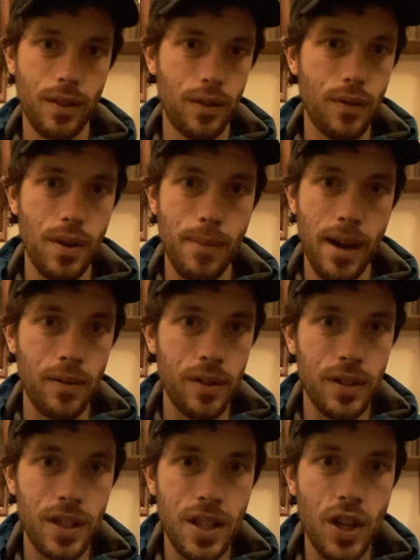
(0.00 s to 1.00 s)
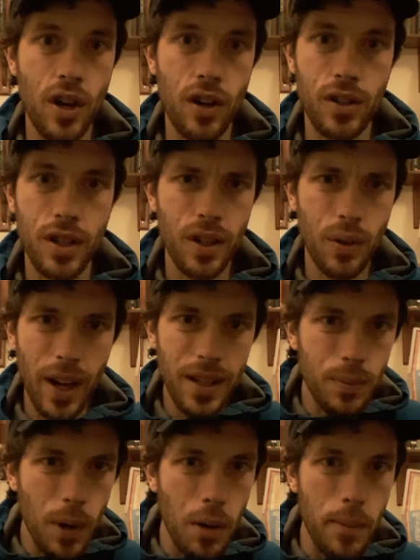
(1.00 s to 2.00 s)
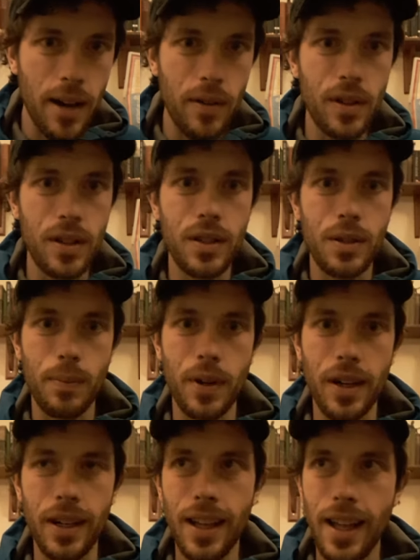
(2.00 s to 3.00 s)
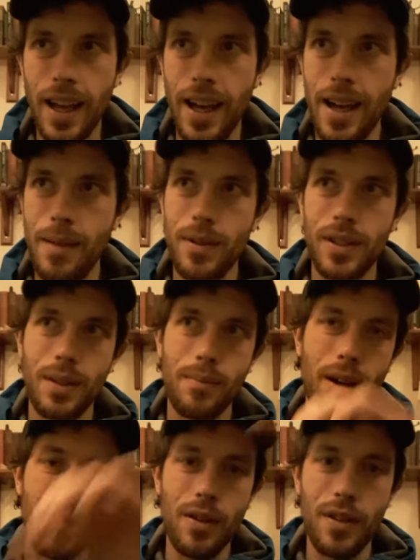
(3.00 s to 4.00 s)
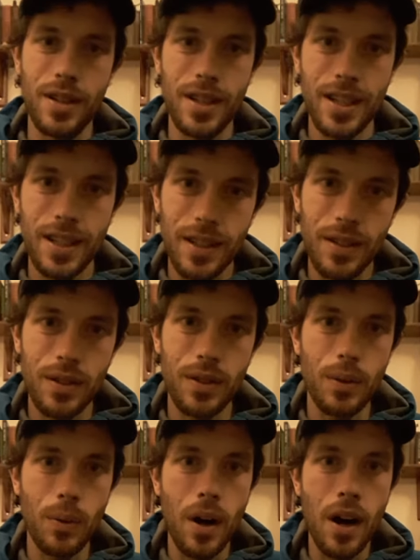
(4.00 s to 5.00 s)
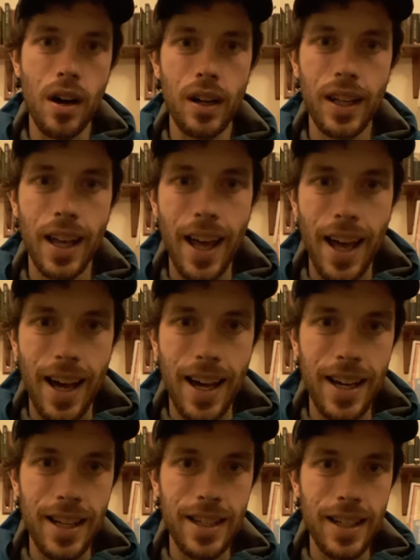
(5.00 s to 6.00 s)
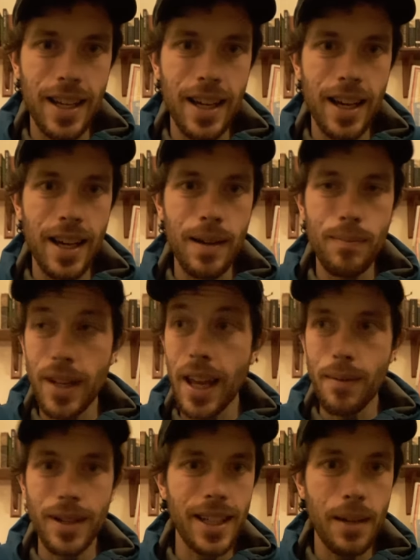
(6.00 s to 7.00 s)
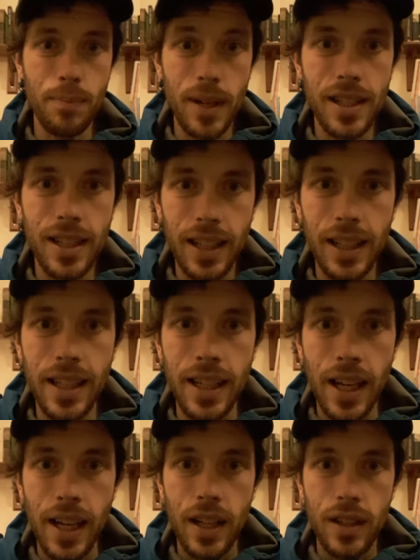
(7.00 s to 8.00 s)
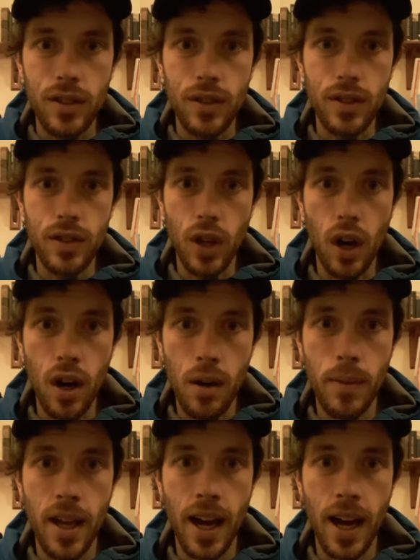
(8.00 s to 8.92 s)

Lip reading: Three mountains in Yorkshire, quite small mountains, but it's a marathon distance to walk. And yeah, my dad basically taught me